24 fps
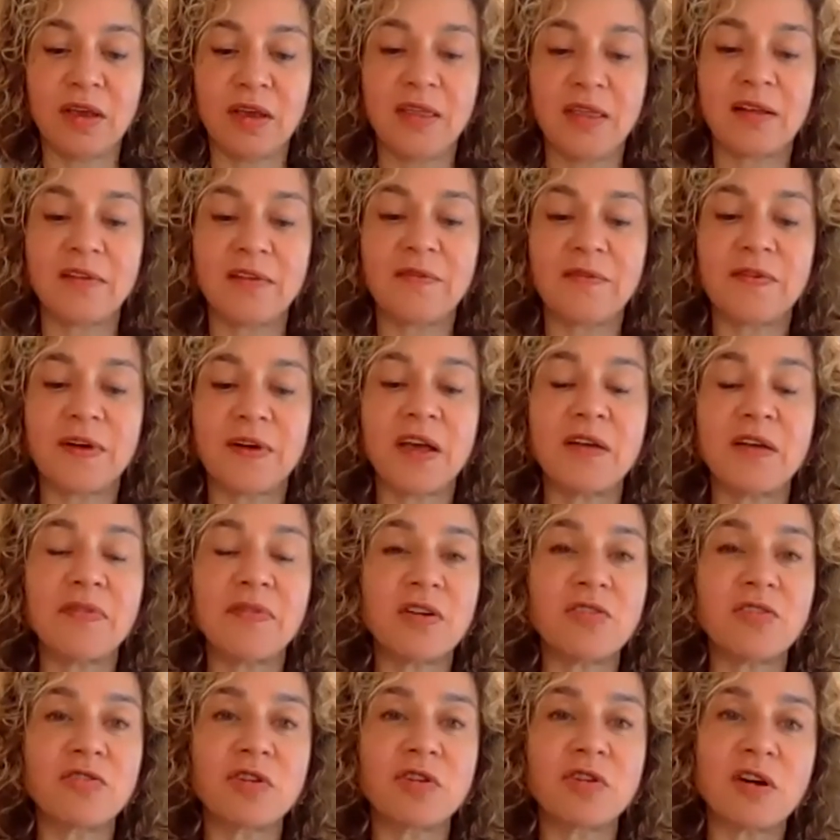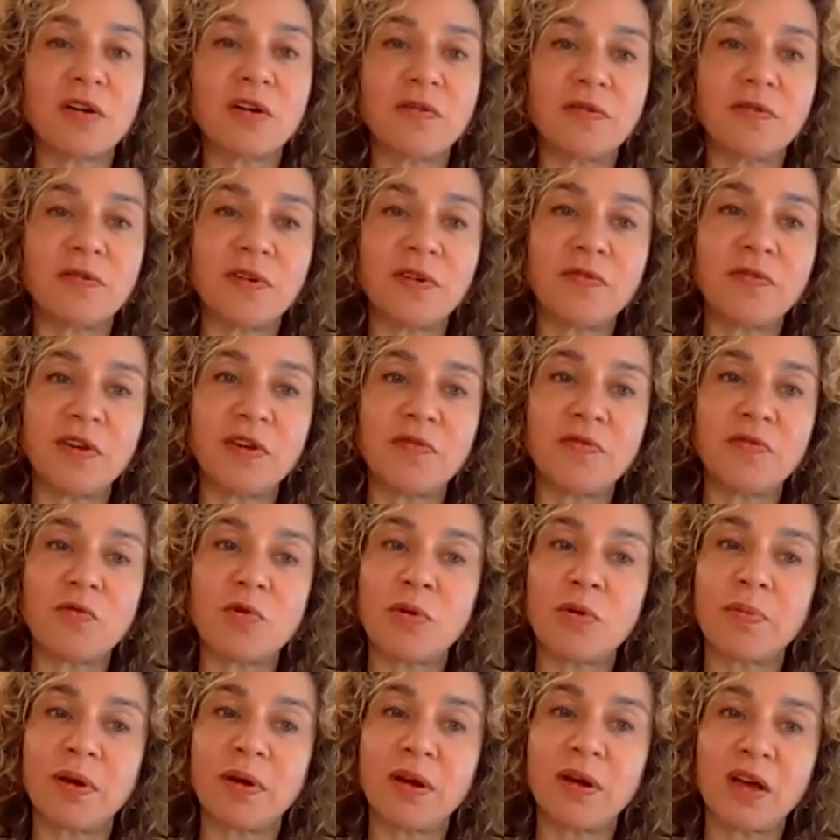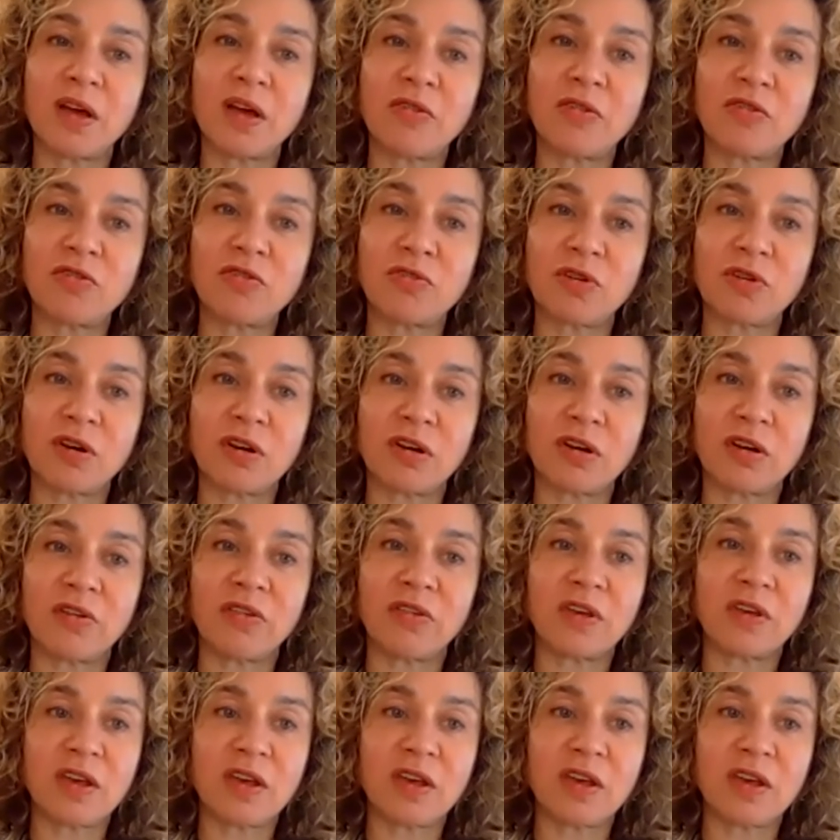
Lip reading: That's 554 pedestrians